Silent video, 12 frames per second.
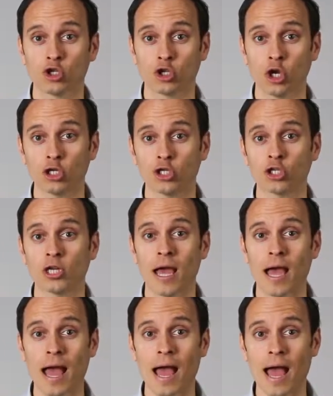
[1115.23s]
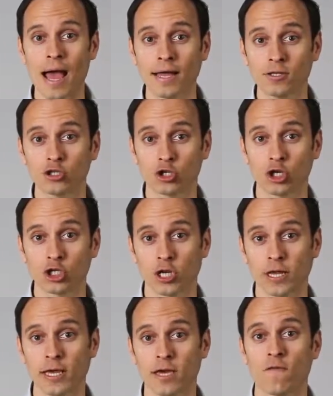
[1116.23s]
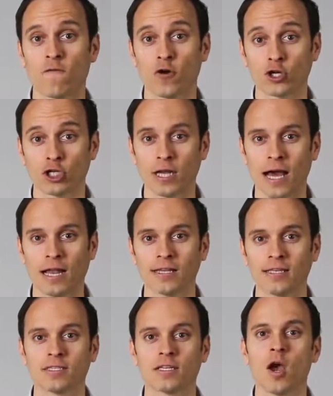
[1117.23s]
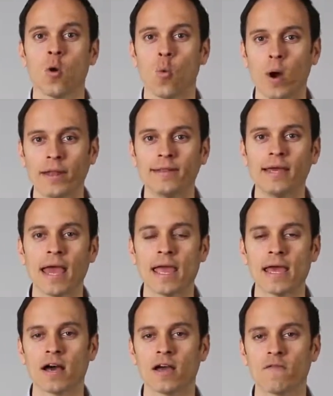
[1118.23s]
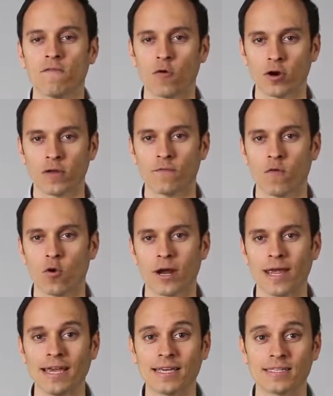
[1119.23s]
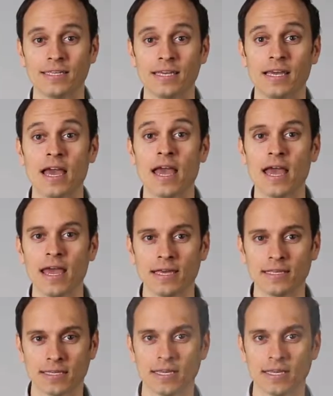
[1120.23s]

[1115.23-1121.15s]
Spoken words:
touch, and TouchLink functionalities when the ANI 44XT is